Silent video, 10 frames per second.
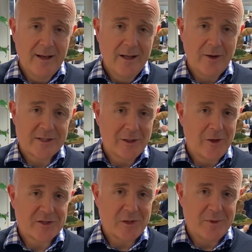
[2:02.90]
Look, it's not
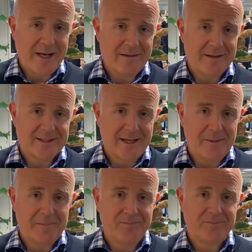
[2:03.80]
lost on me that
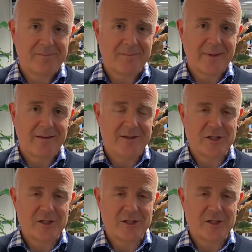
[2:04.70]
this